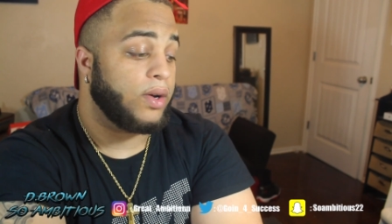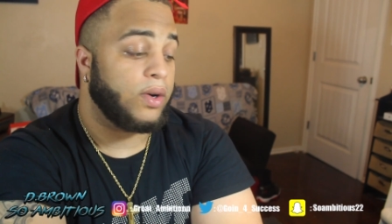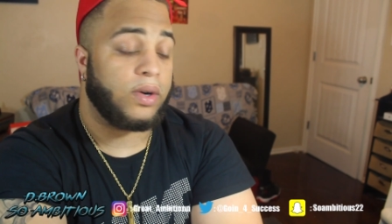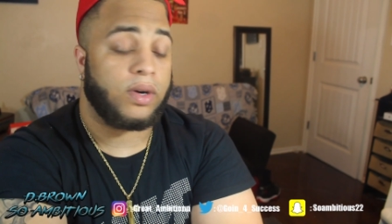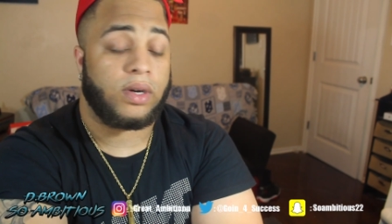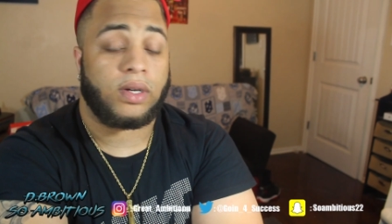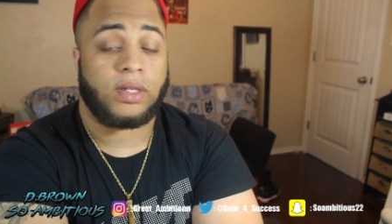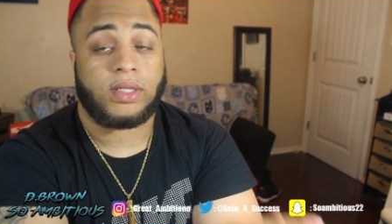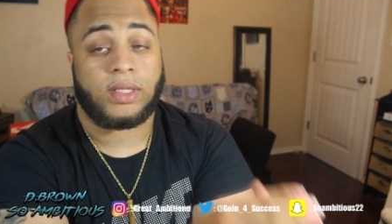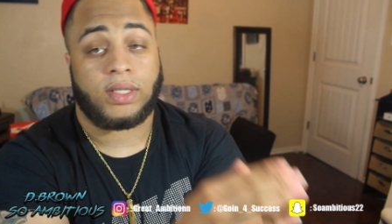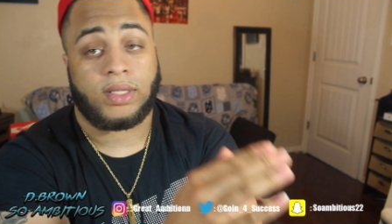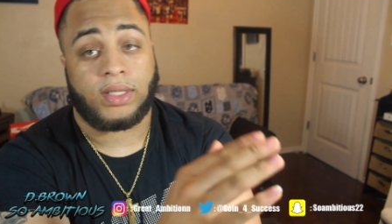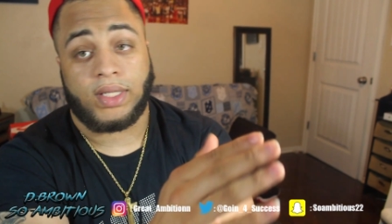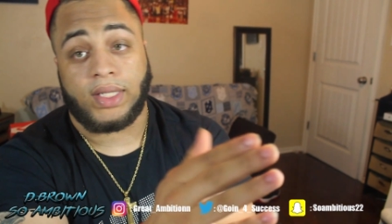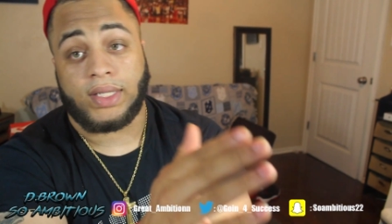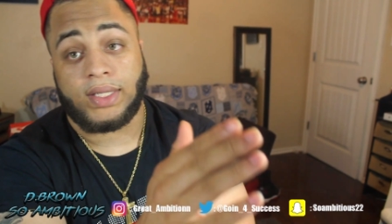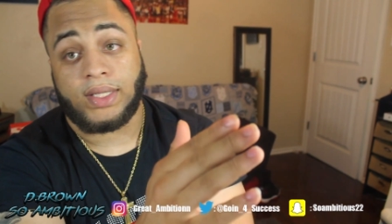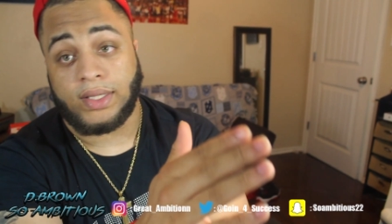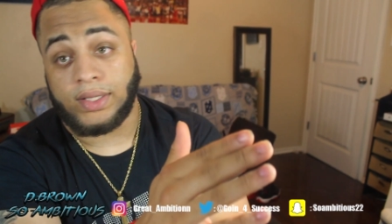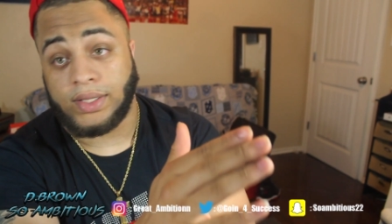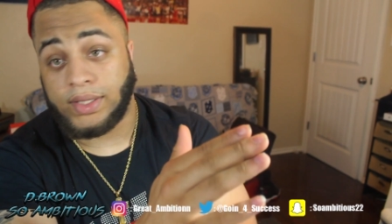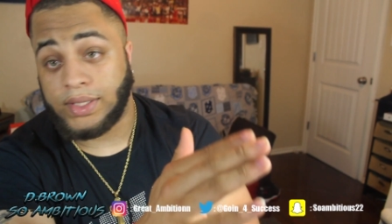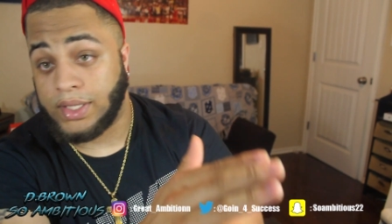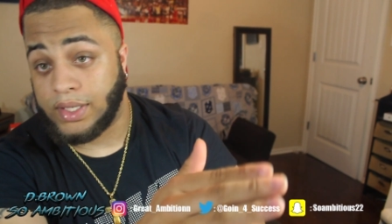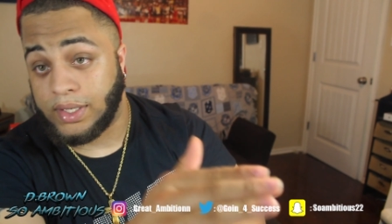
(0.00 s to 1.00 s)
or
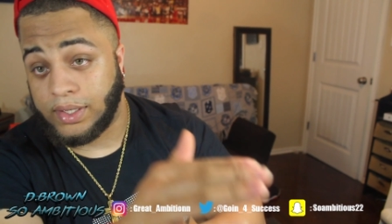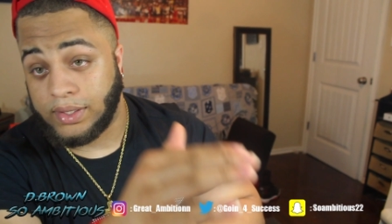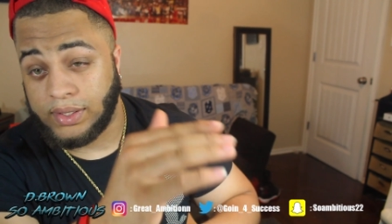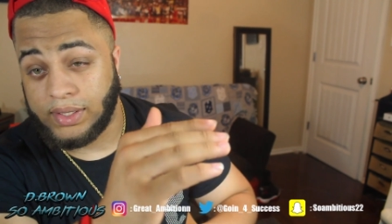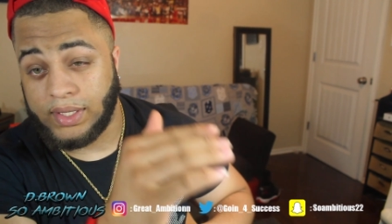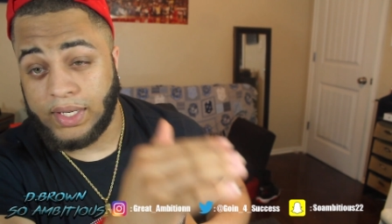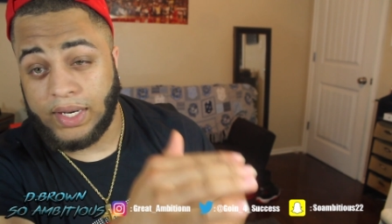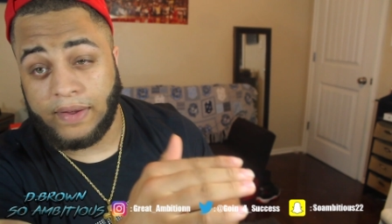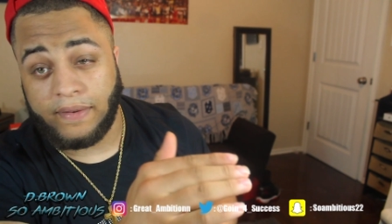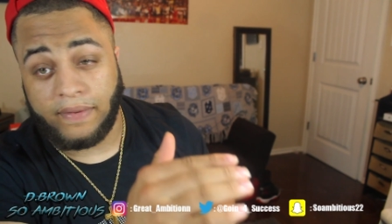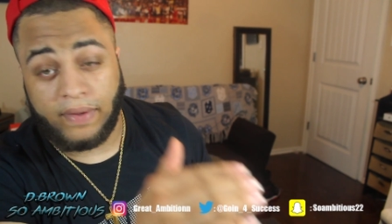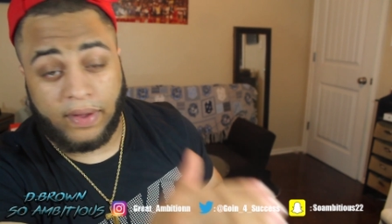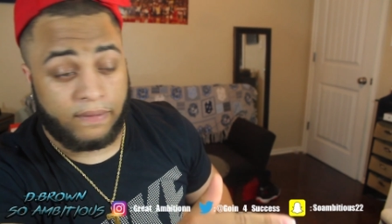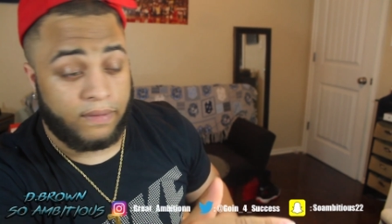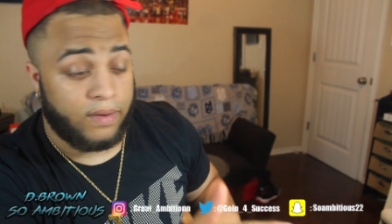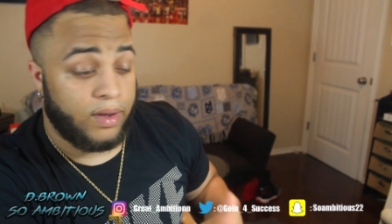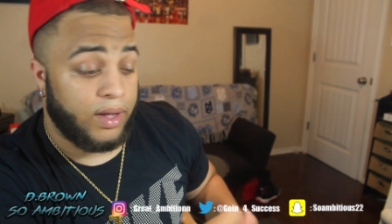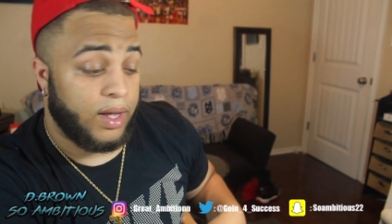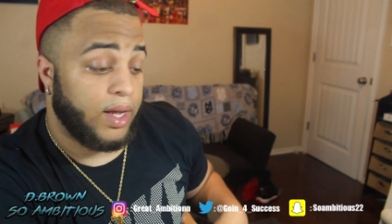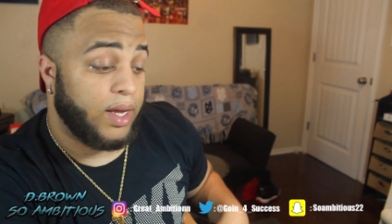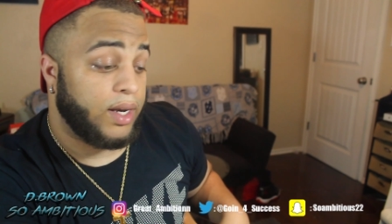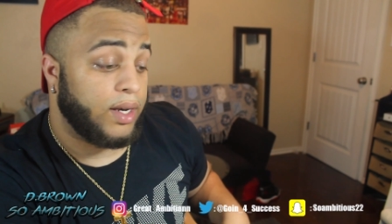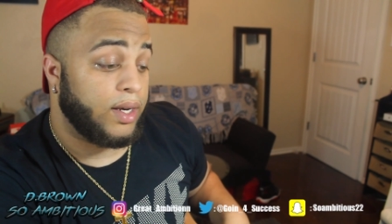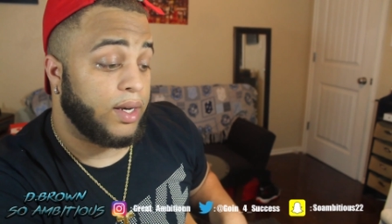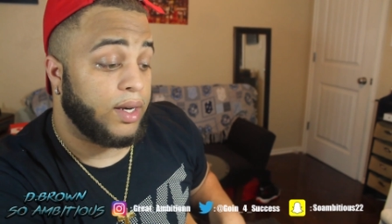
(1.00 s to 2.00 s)
suggested songs that I have
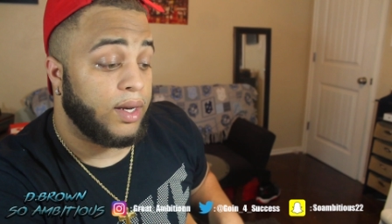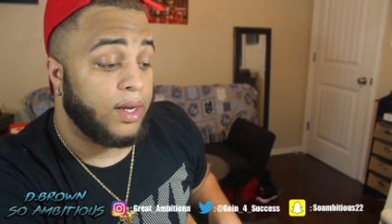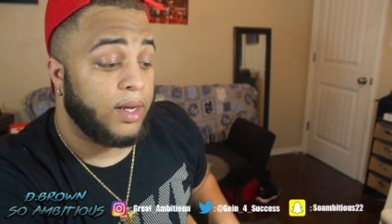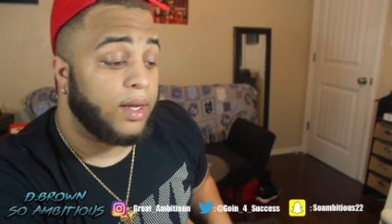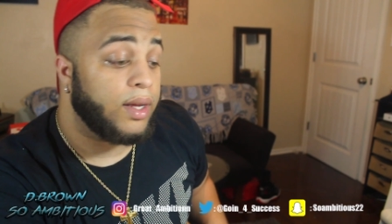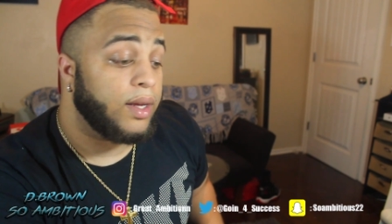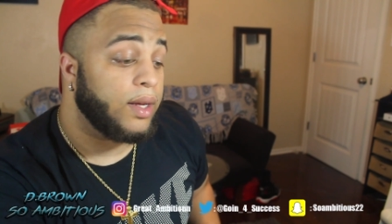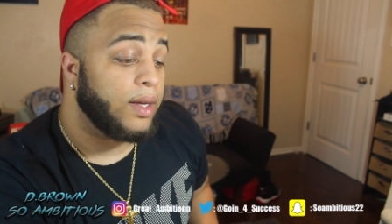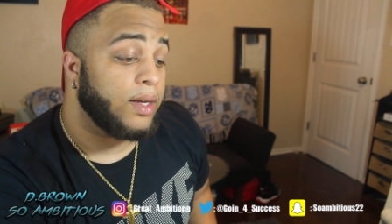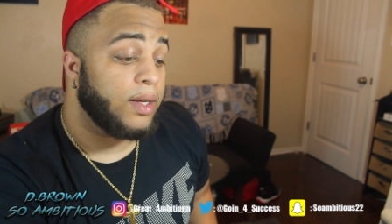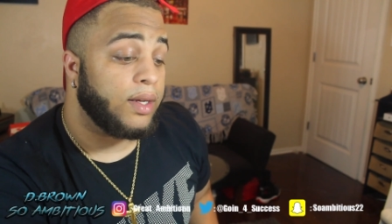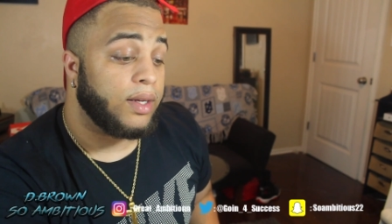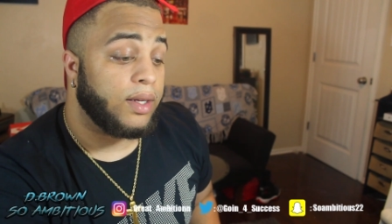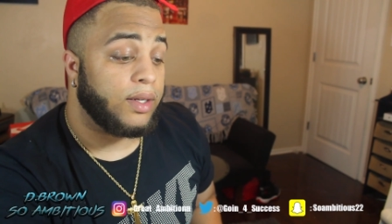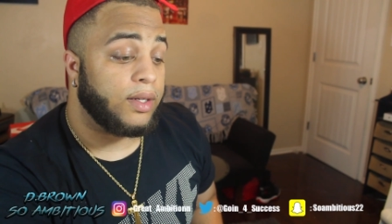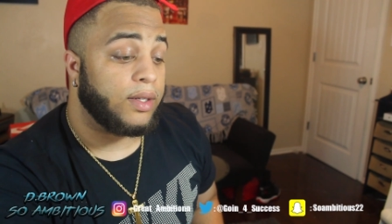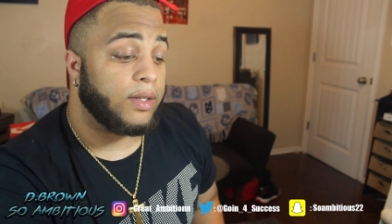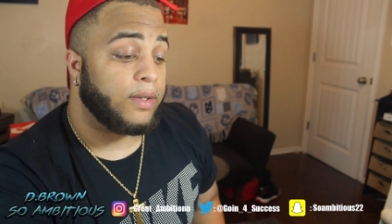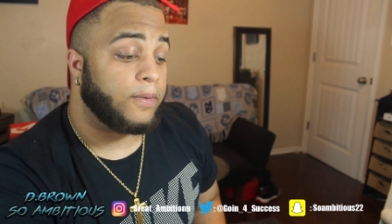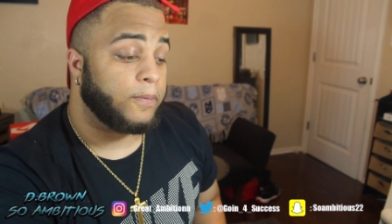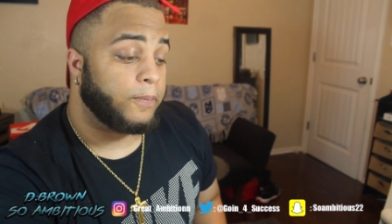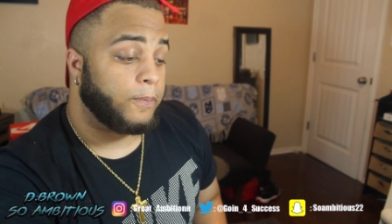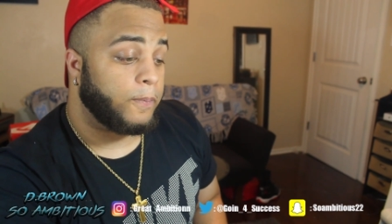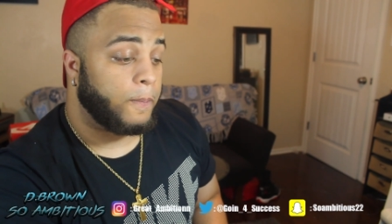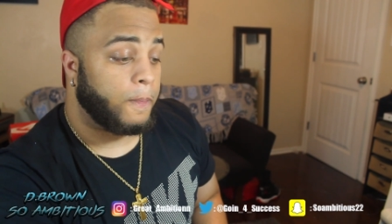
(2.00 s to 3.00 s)
gotten.
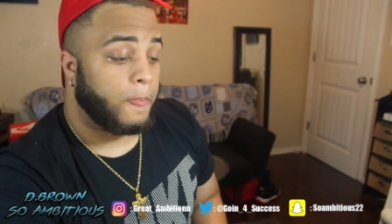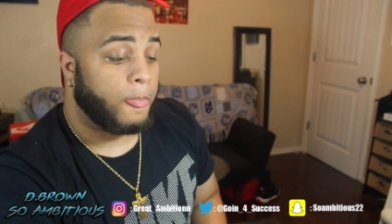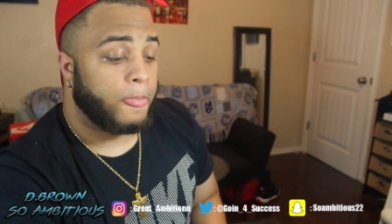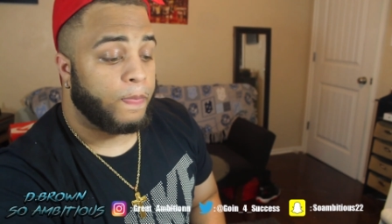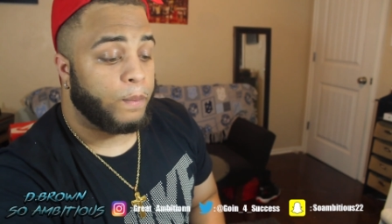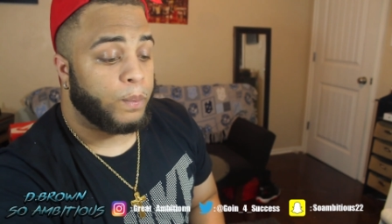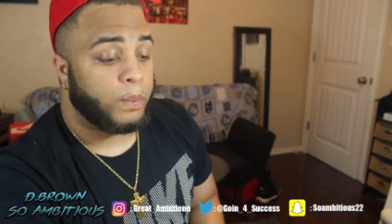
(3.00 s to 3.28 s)
Um,